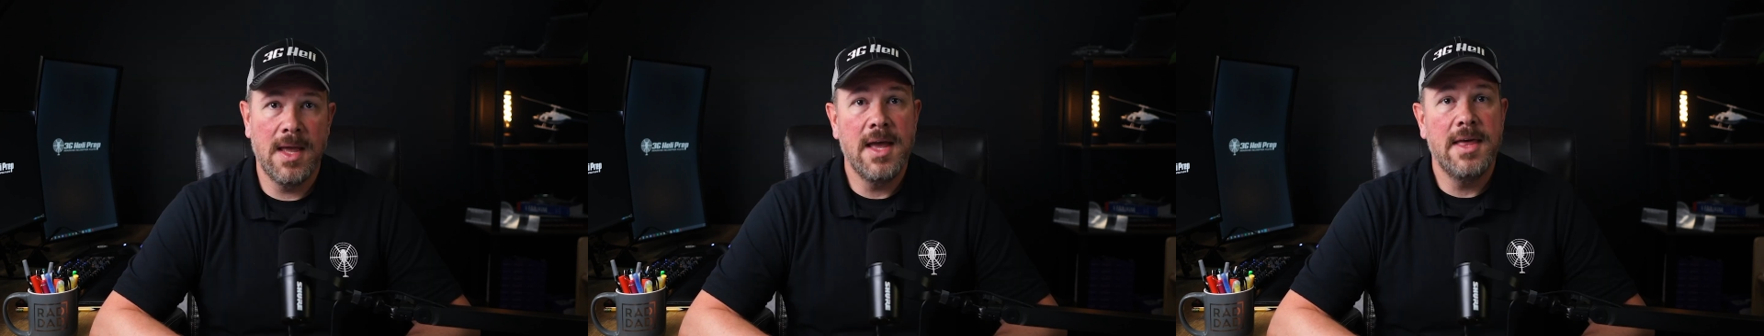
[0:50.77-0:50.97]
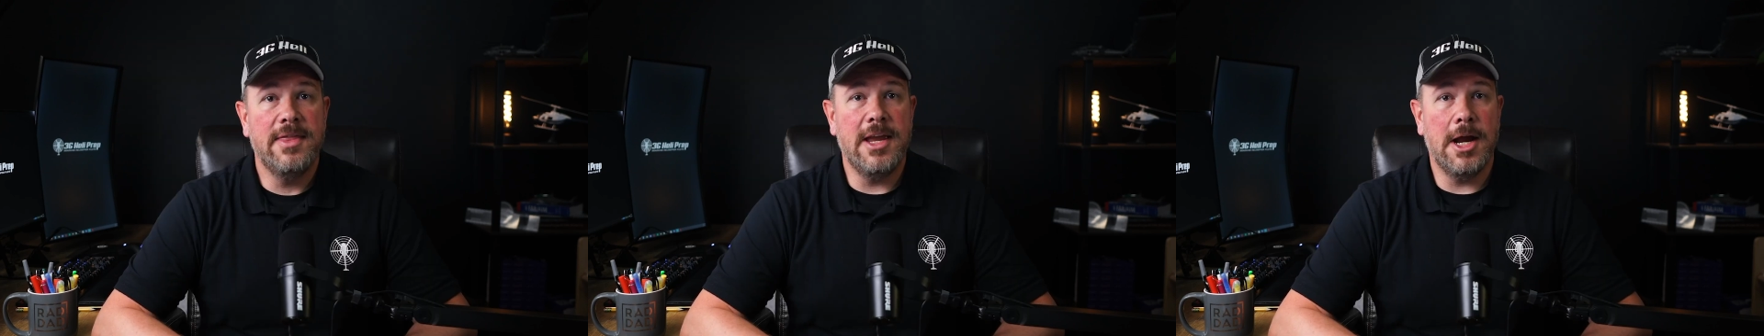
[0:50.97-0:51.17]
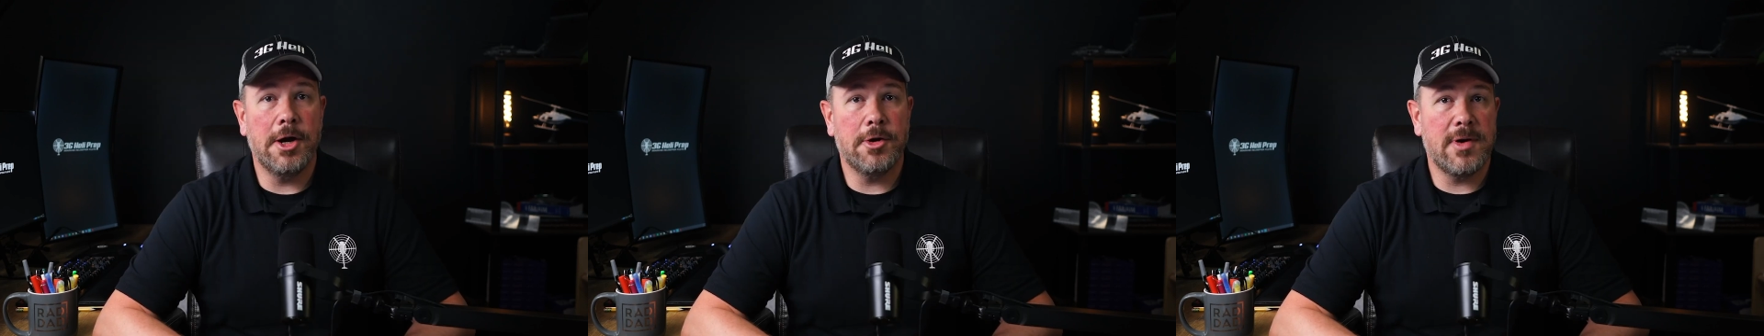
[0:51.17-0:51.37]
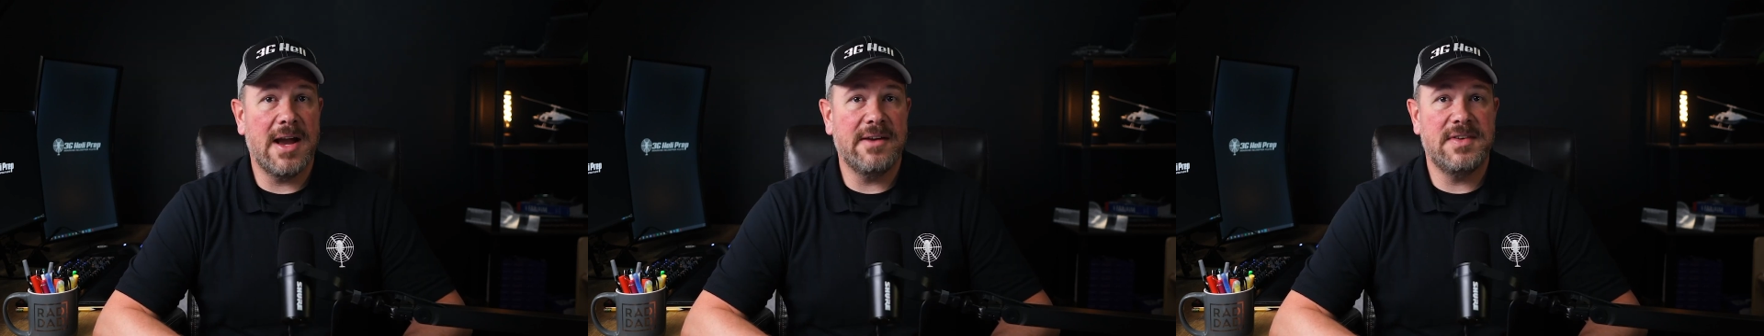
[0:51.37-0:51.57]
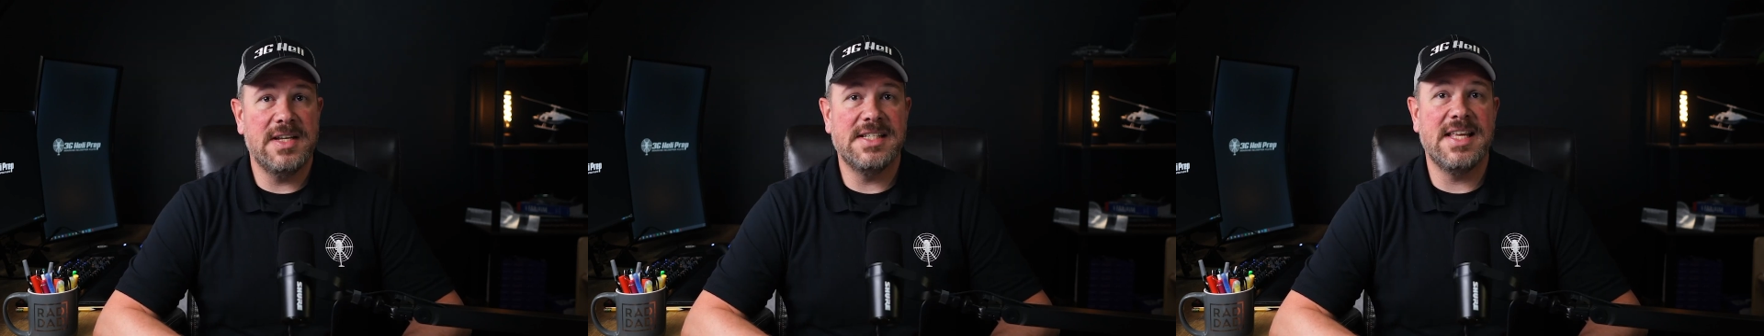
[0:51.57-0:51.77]
The
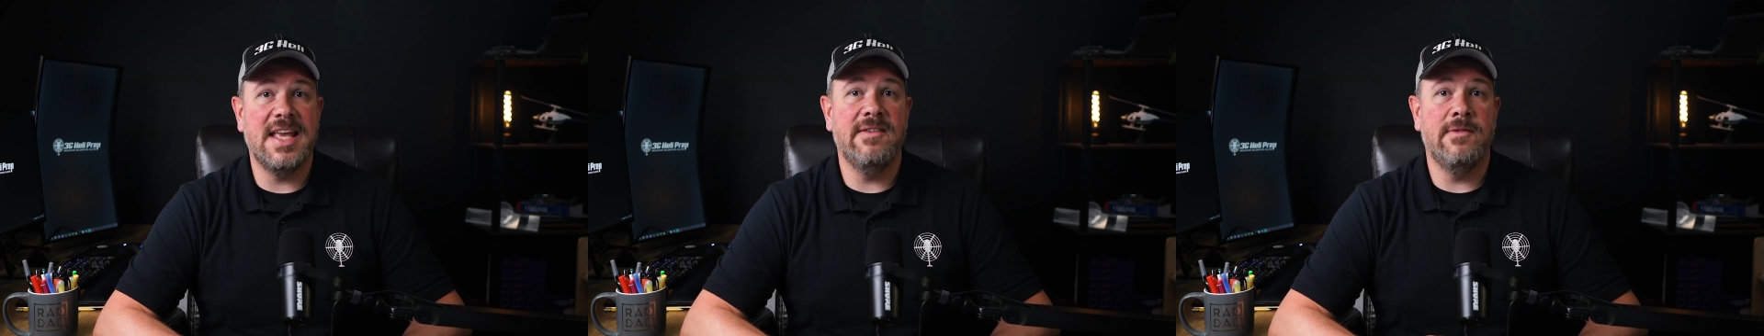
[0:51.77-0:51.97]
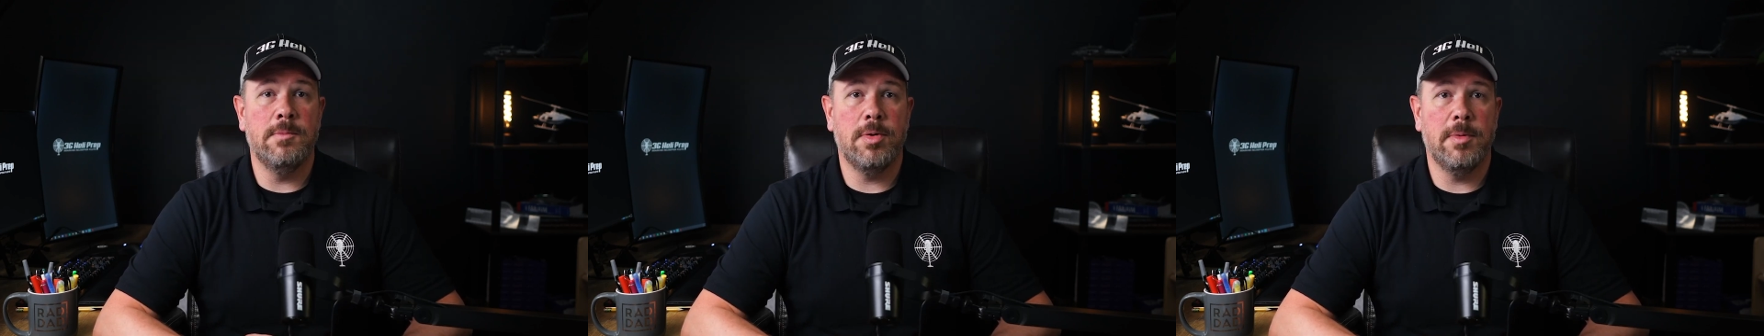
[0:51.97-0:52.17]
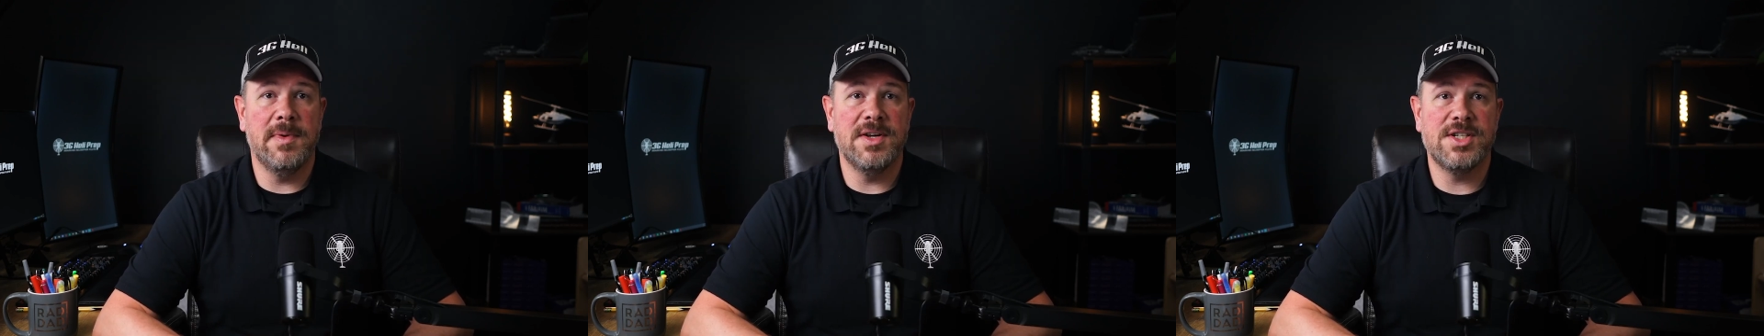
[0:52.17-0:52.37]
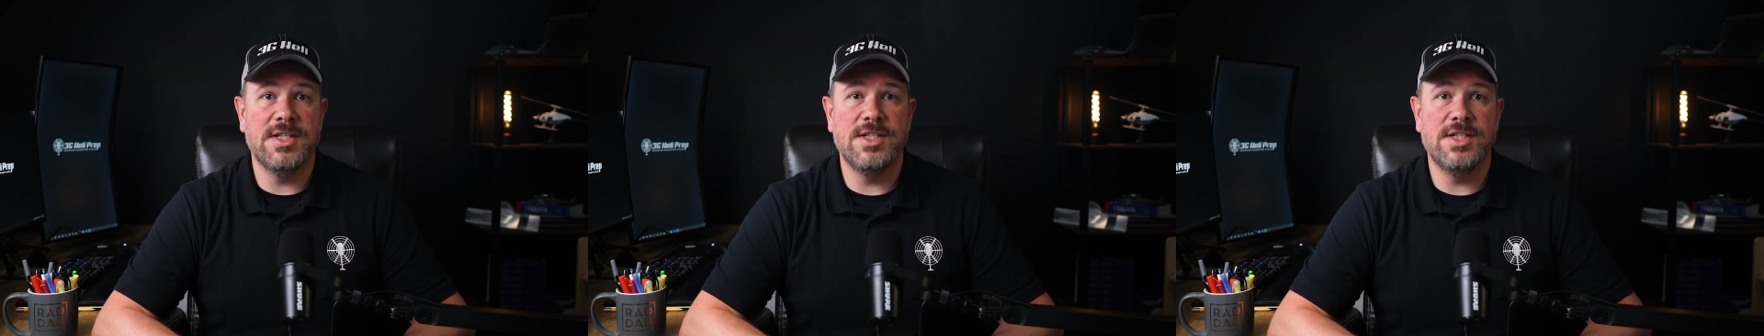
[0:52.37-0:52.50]
aircraft is given permission